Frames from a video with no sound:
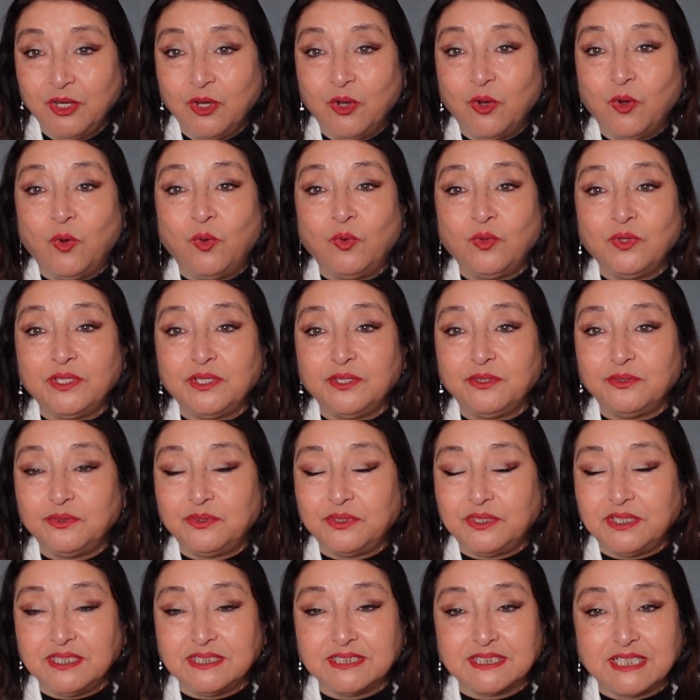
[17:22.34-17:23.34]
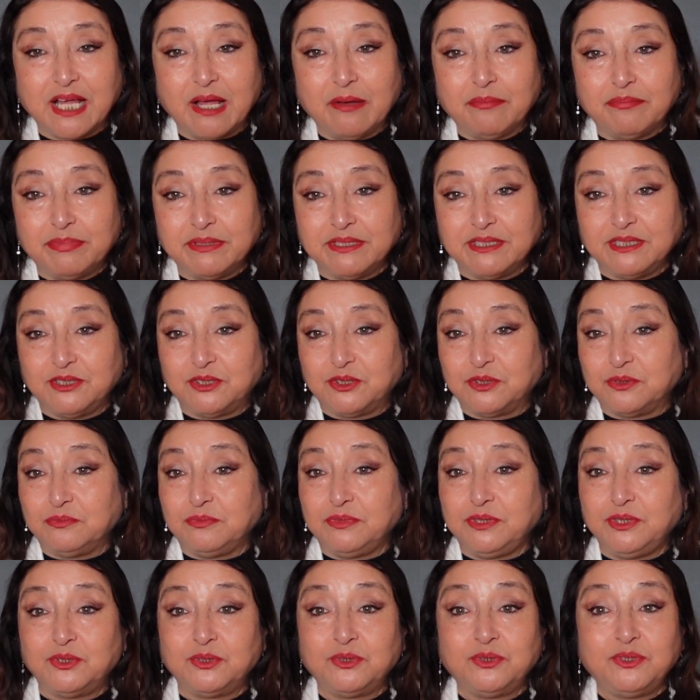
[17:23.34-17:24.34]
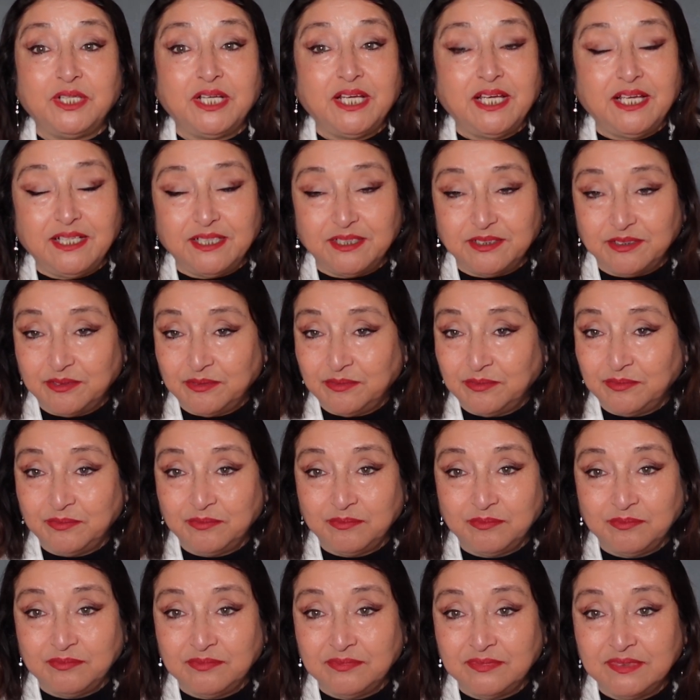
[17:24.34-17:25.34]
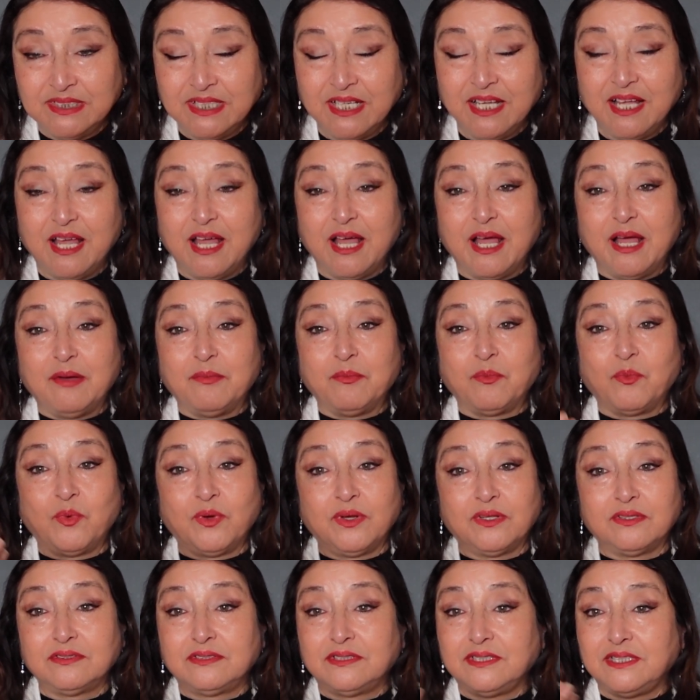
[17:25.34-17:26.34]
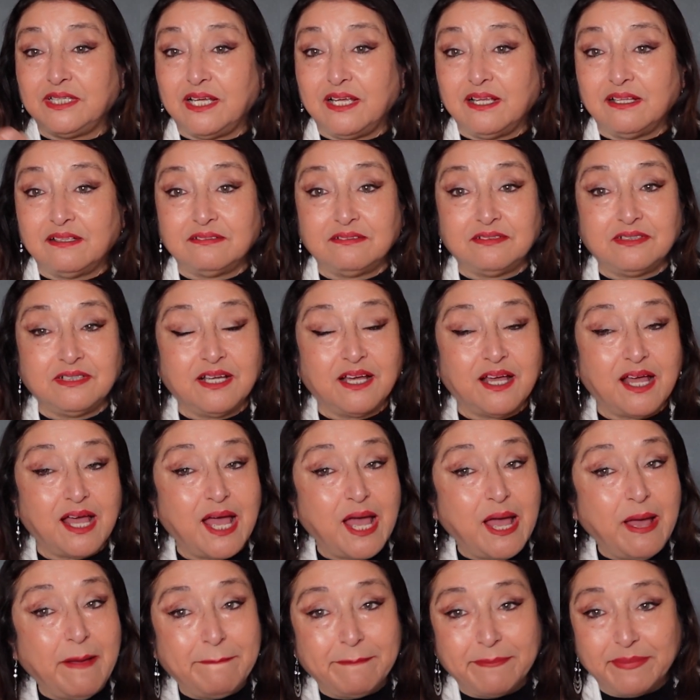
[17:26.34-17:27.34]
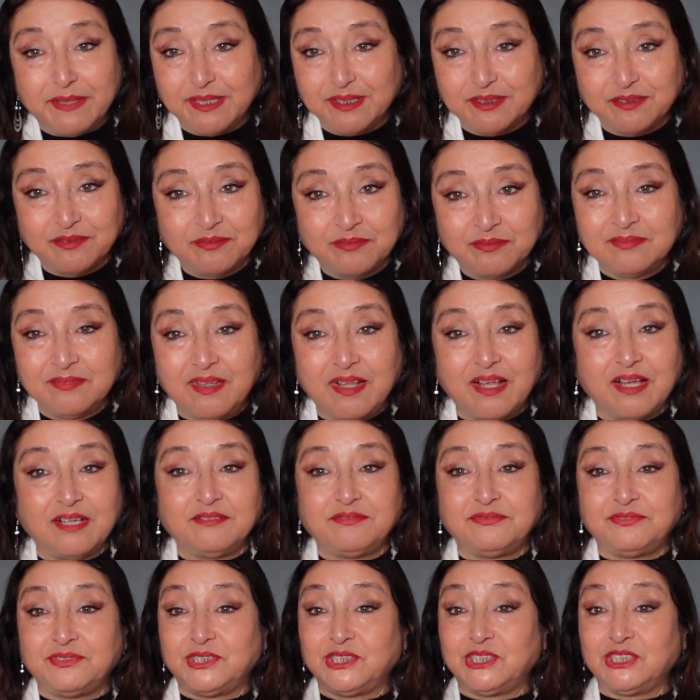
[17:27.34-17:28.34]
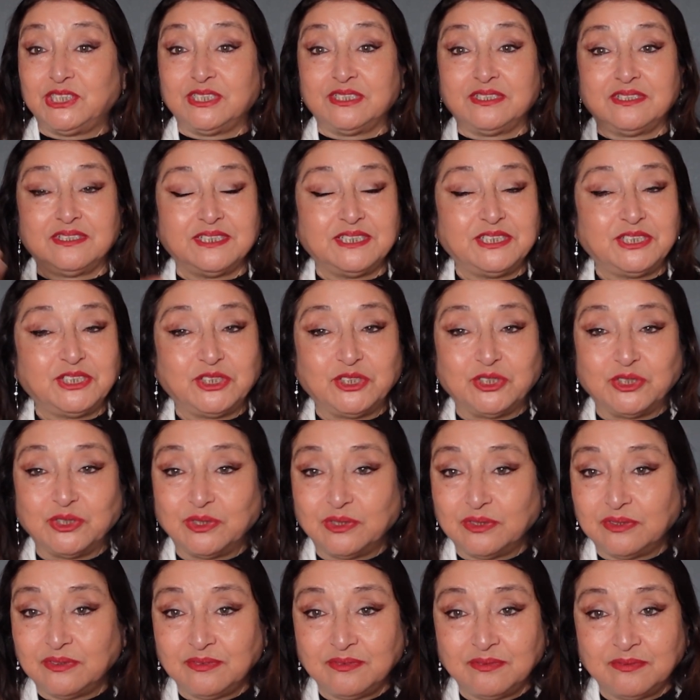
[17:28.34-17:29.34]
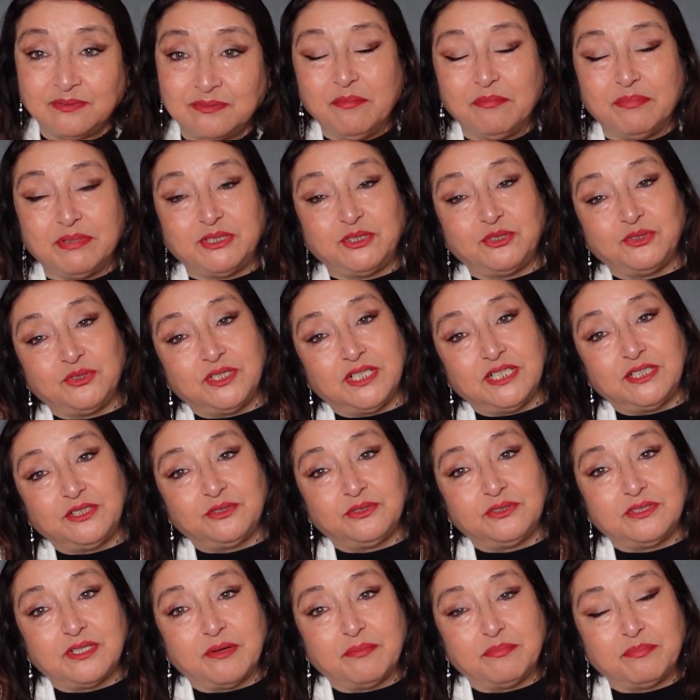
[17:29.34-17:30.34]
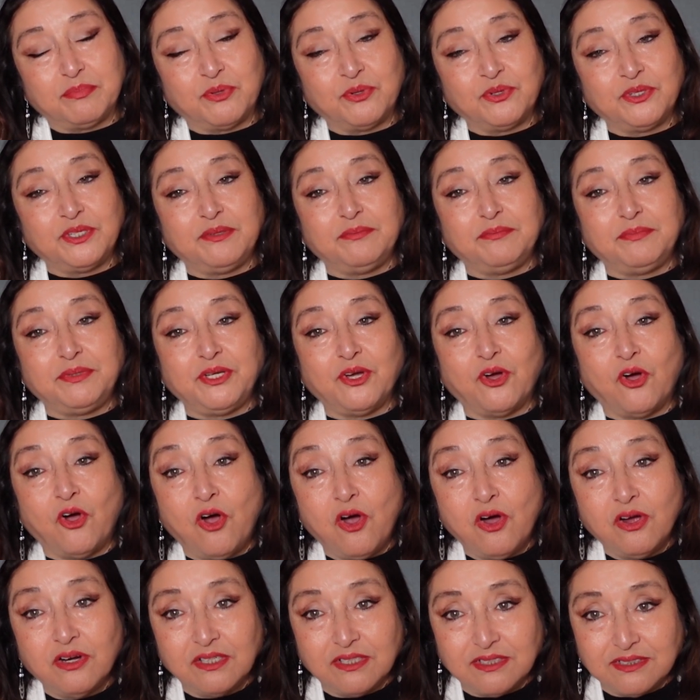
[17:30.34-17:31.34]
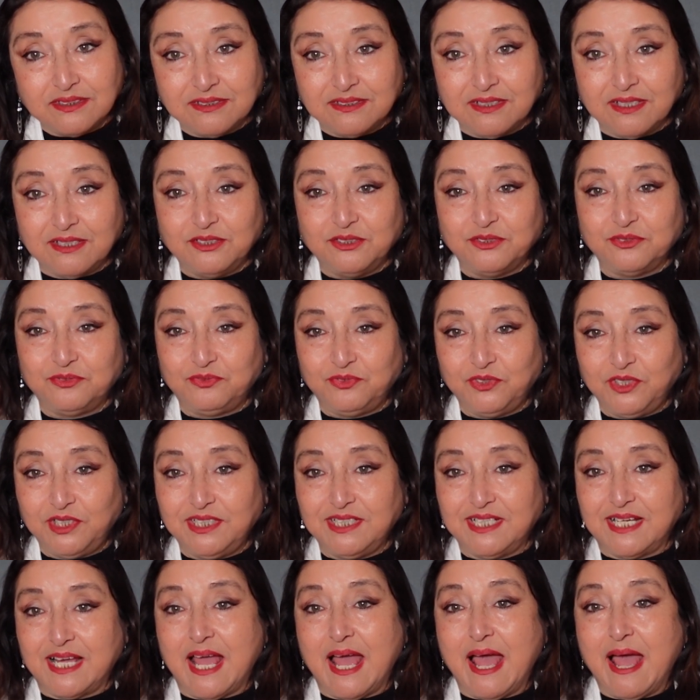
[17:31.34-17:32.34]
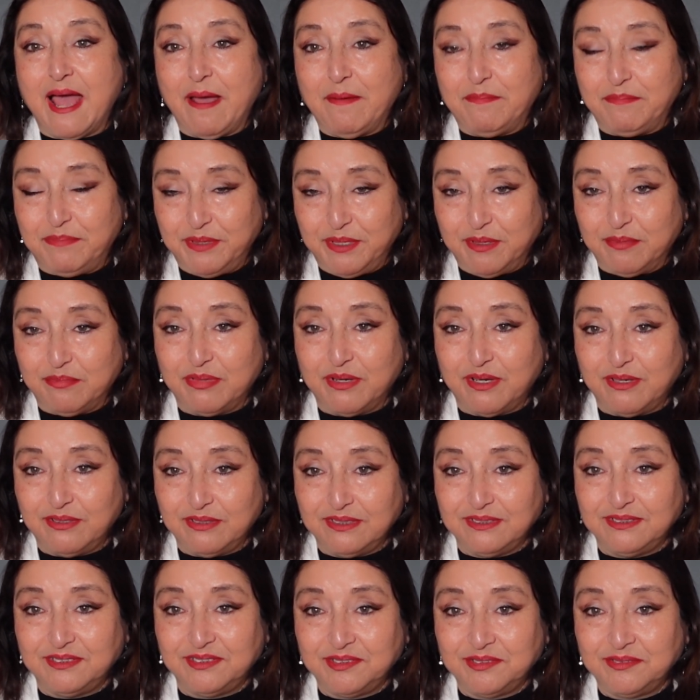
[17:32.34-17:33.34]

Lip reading: Only good things happening to me today. I'm wealthy, healthy, and happy. Life is delicious. But to get to that point and be honest that you're feeling happy about it,